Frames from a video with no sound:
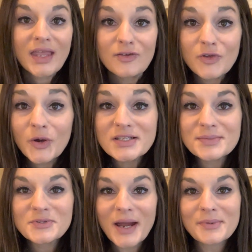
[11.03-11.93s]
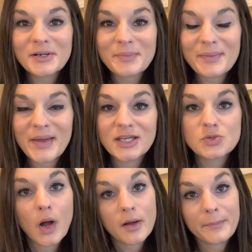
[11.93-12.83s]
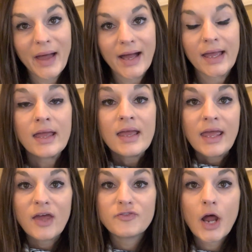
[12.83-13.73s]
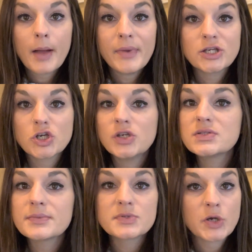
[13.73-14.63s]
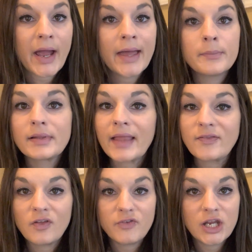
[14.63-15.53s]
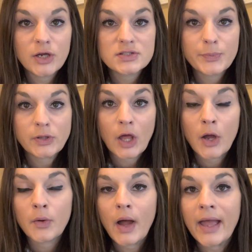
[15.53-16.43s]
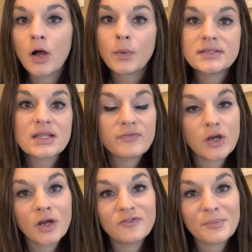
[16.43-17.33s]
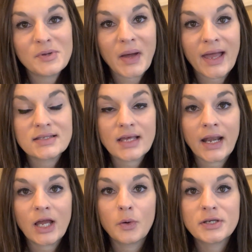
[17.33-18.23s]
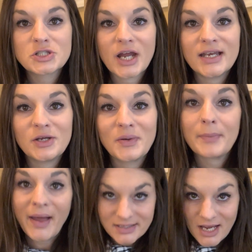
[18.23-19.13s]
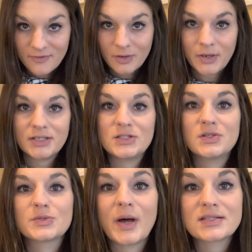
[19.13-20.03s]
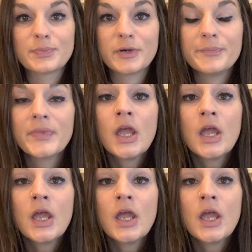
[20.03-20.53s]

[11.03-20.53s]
If you're a subscriber to my page, welcome back. If not, make sure you subscribe, like the videos below. I always love hearing from you guys, and I always try to get back to everyone as soon as possible.